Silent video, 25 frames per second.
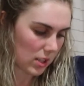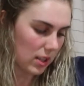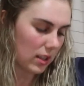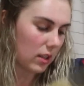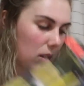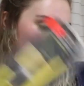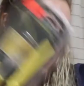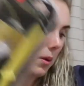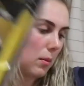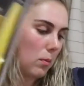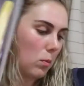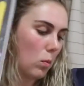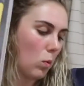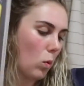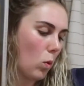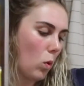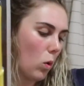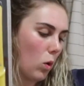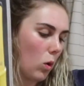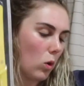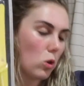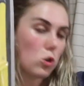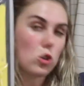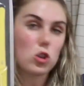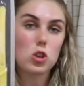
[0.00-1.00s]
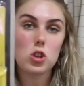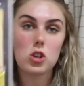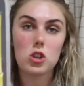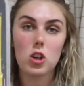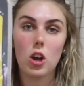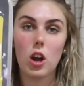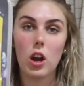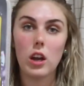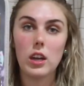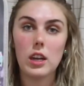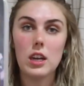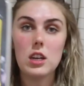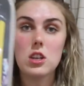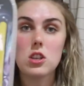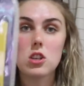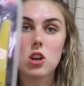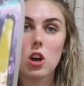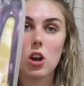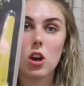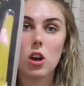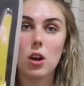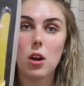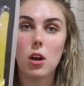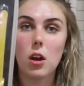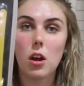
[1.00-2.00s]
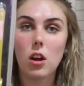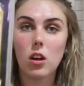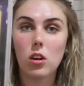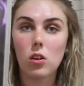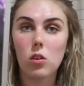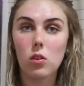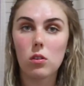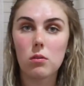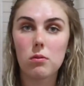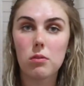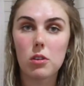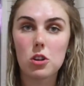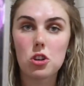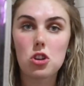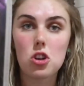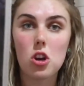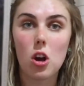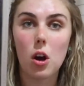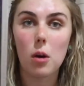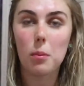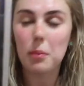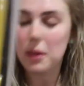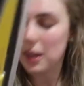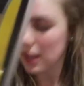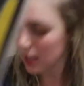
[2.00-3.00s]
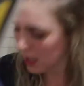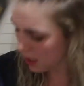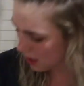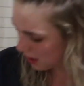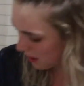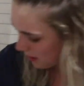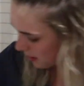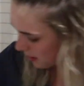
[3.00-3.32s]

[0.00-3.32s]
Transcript: a little bit more sturdy, so good for chopping.